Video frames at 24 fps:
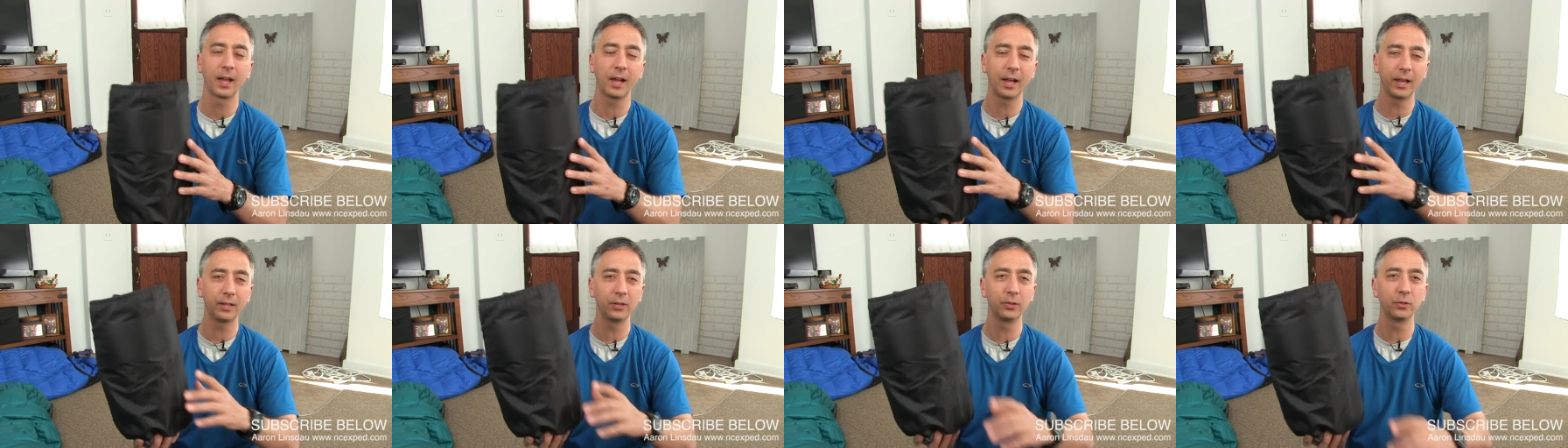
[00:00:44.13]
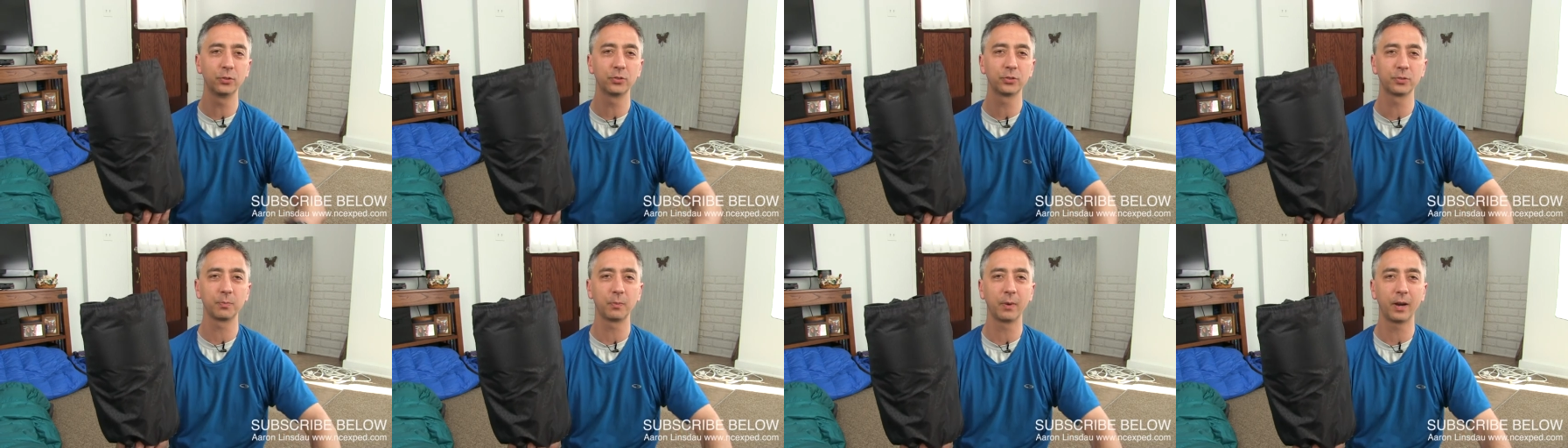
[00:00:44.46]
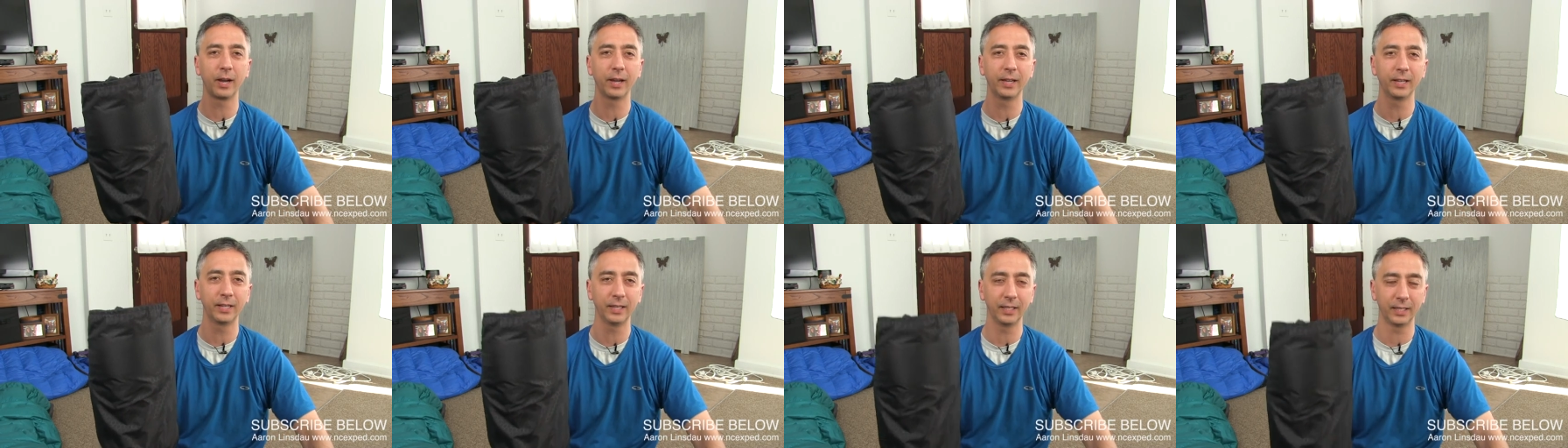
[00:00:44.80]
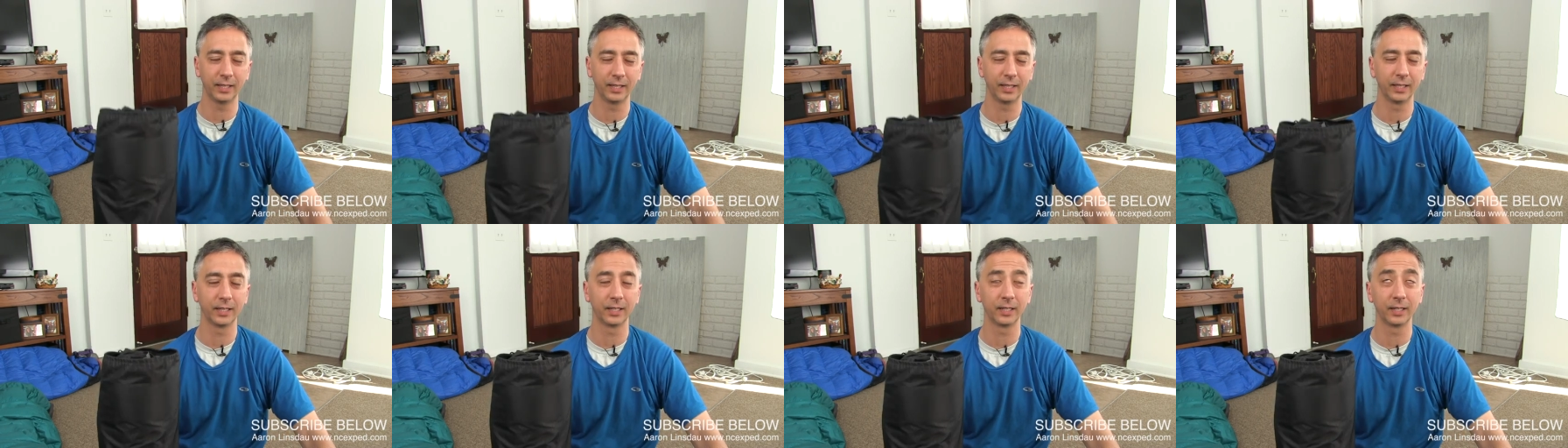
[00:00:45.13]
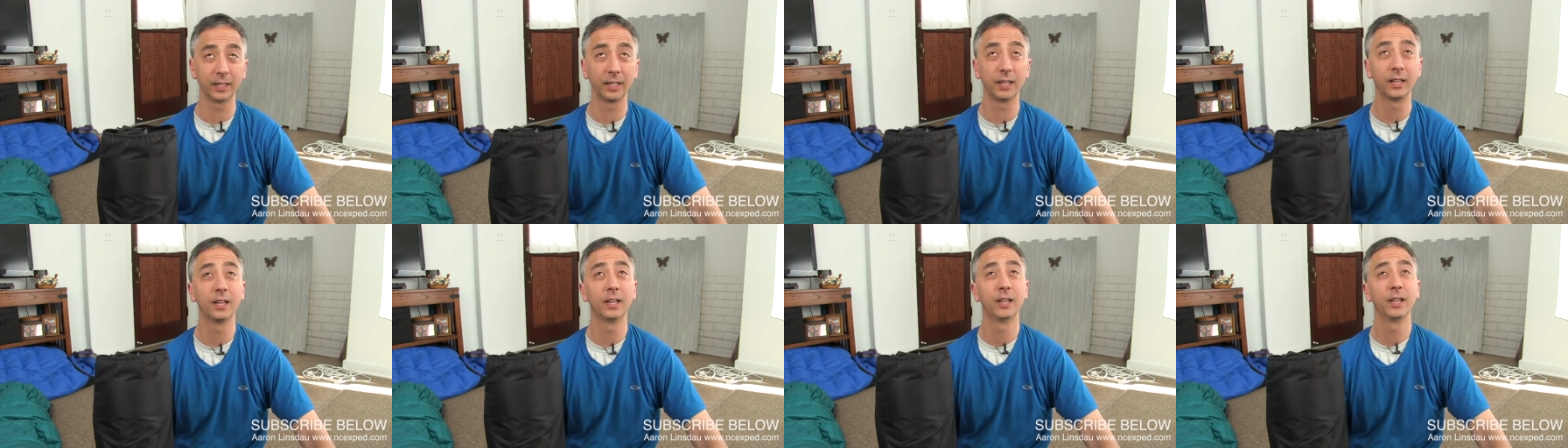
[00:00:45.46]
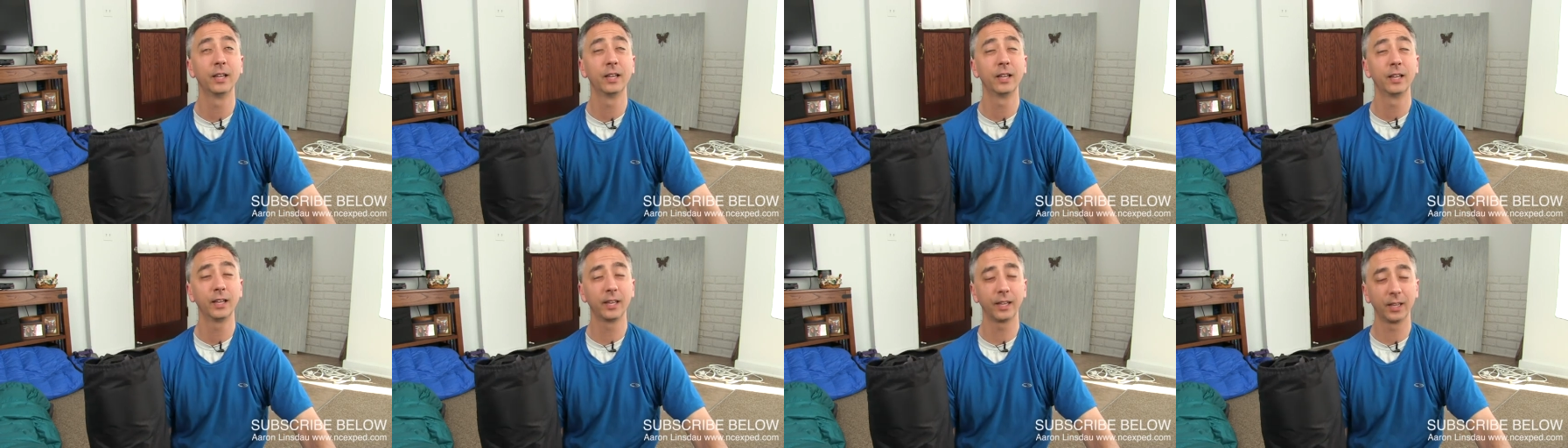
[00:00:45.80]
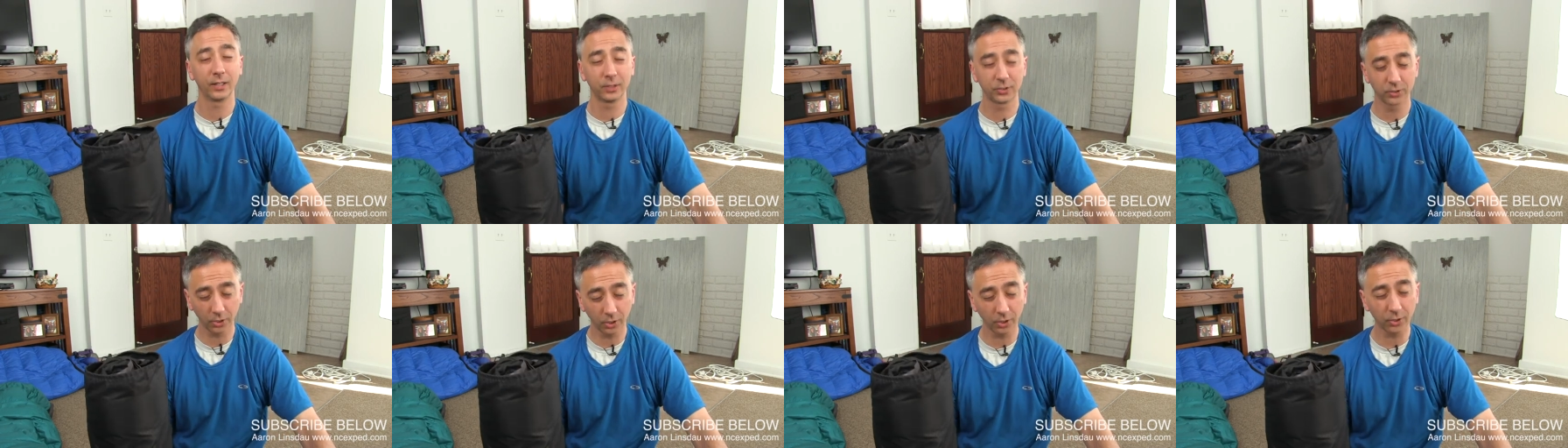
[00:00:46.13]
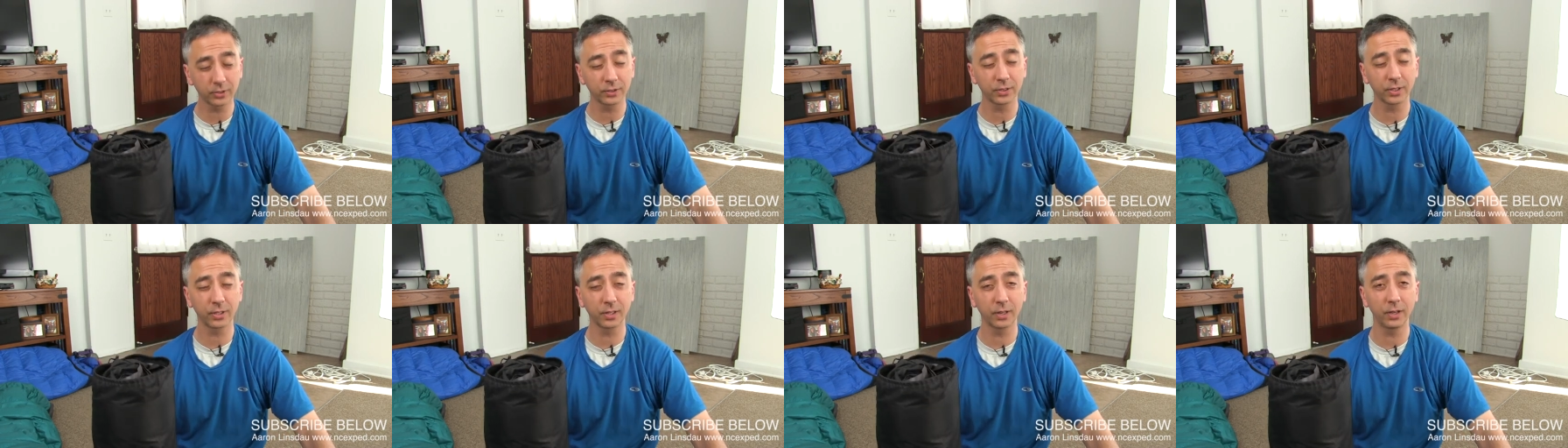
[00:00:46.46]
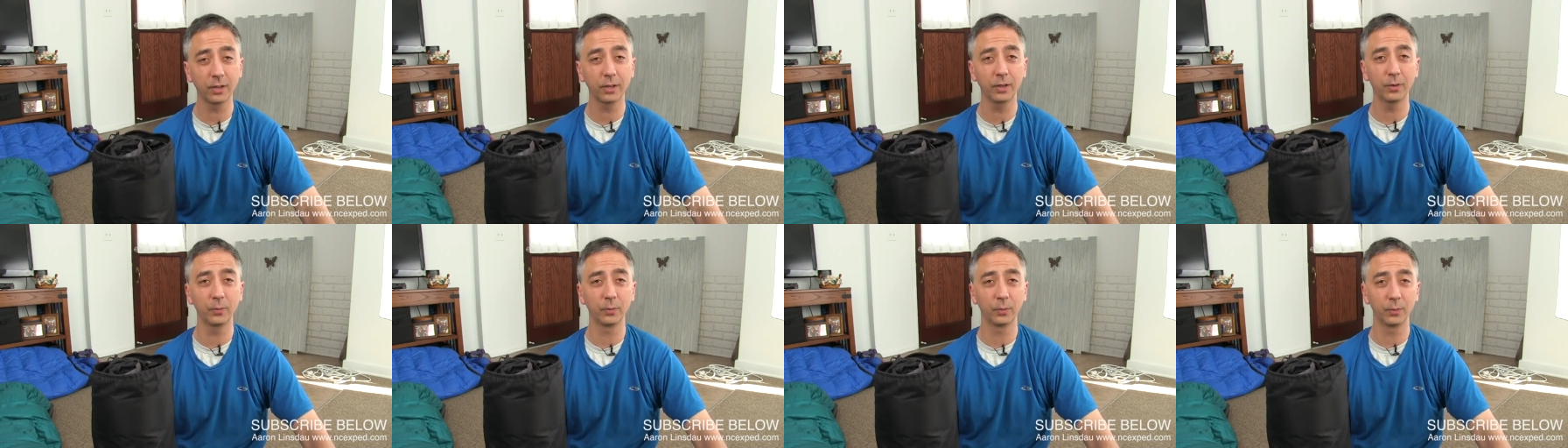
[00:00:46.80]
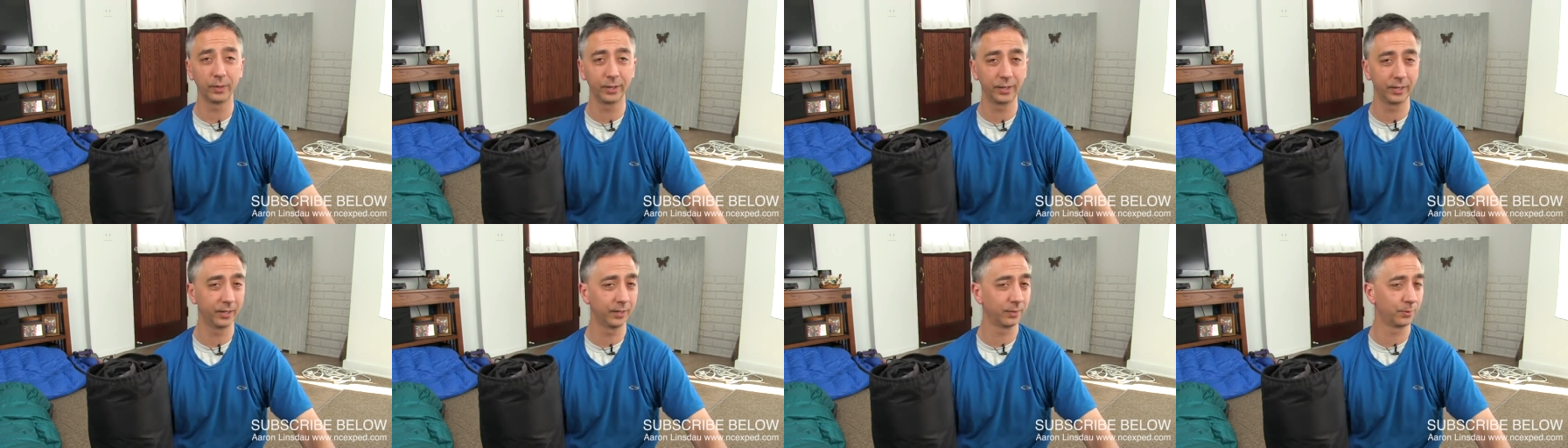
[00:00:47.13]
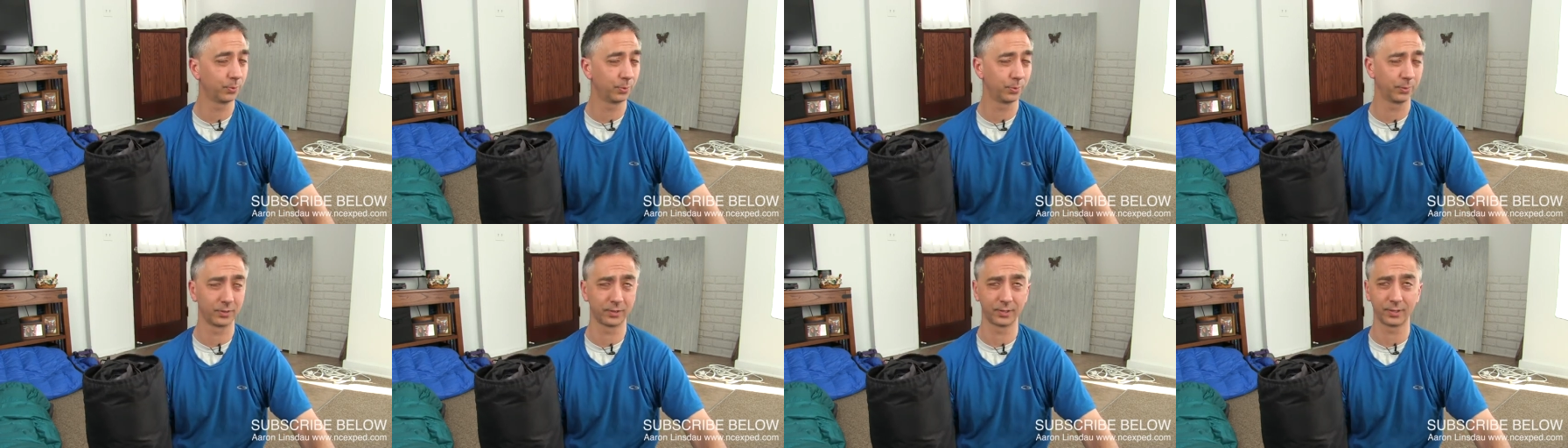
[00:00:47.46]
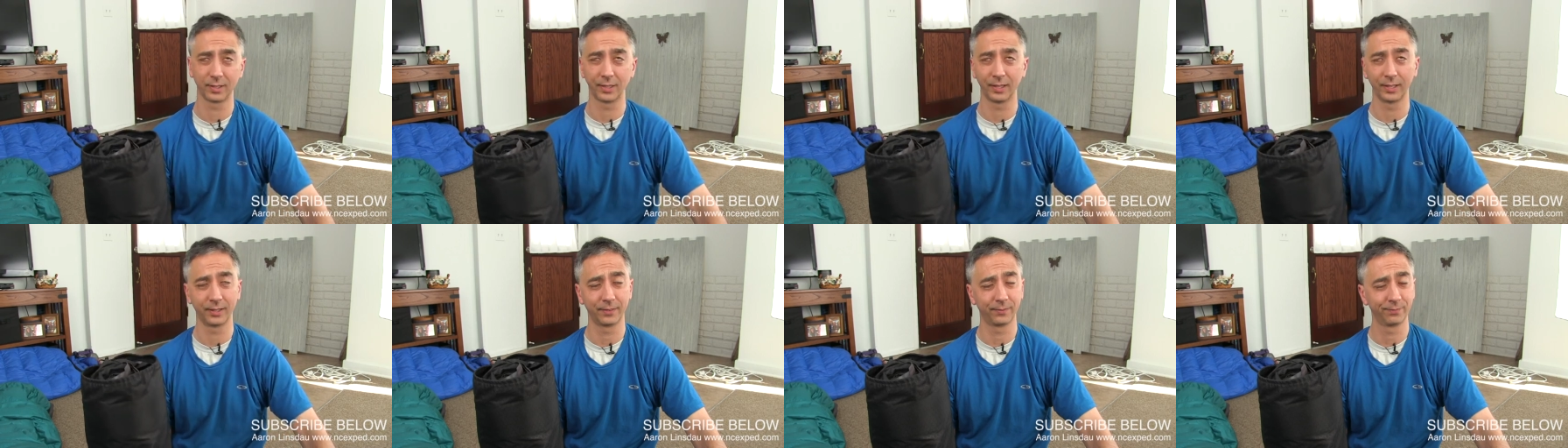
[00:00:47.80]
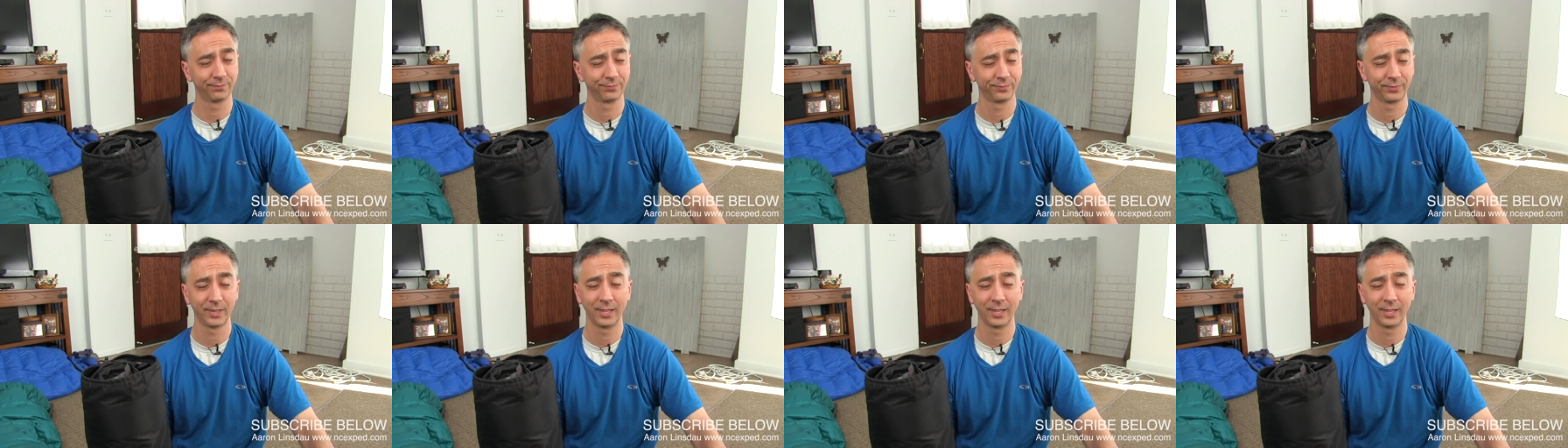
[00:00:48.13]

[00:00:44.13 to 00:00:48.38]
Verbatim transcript: I used mine in Antarctica when it was like,